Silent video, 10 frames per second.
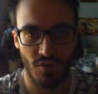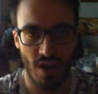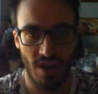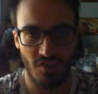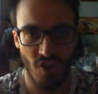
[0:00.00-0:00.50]

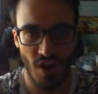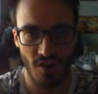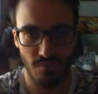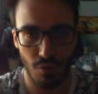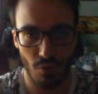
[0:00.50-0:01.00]
Charge
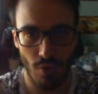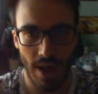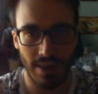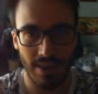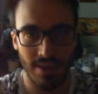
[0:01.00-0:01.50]

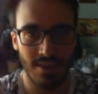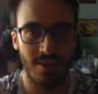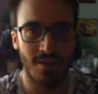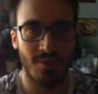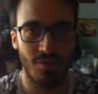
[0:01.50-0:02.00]
Borel,
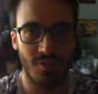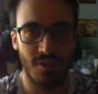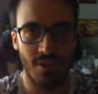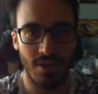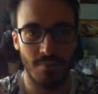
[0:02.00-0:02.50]
which is
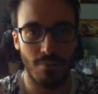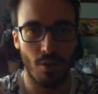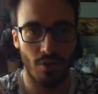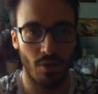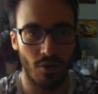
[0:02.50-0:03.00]
the
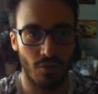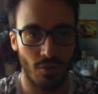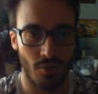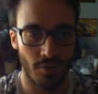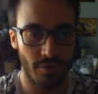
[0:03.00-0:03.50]
Borreload, of
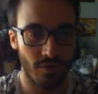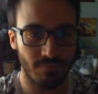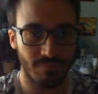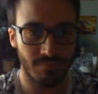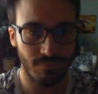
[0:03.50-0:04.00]
course.
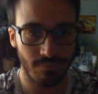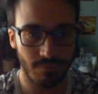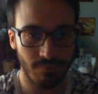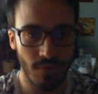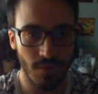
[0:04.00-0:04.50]

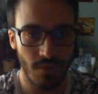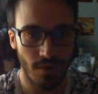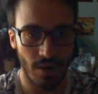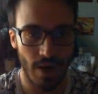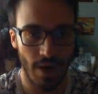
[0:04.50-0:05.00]

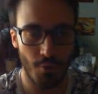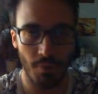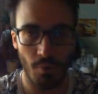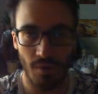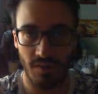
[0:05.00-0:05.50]
I repeat
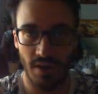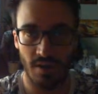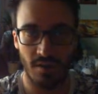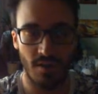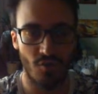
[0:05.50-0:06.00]
once
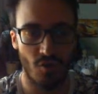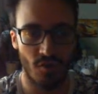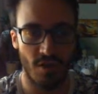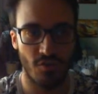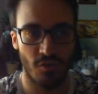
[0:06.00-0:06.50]
again, the
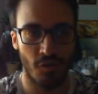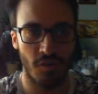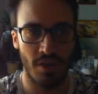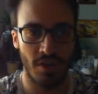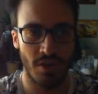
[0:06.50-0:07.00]
translations in
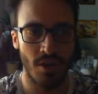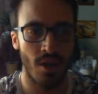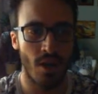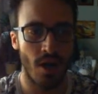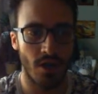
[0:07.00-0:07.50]
here
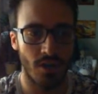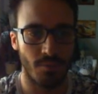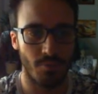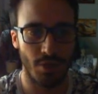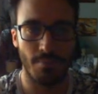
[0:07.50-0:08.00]
are
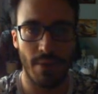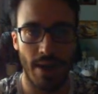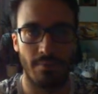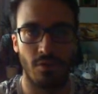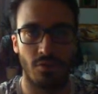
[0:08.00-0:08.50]
pretty
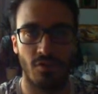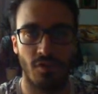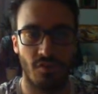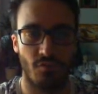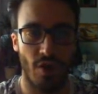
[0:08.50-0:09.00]
bad because this is
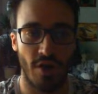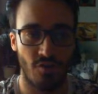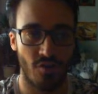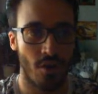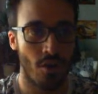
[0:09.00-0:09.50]
a
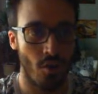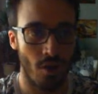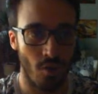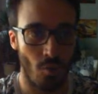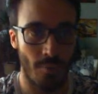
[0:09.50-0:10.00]
French
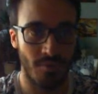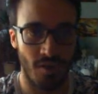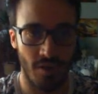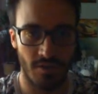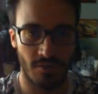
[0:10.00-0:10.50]

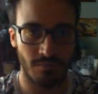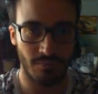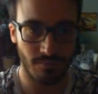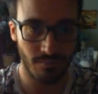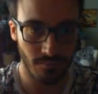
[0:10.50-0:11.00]
website.
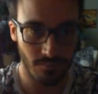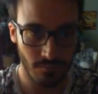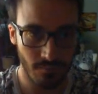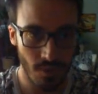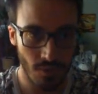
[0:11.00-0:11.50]

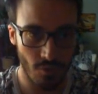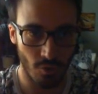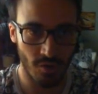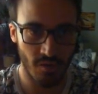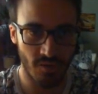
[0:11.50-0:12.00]
So
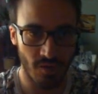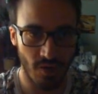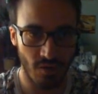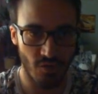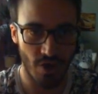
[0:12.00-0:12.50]
this is
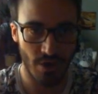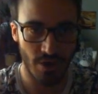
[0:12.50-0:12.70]
a generic,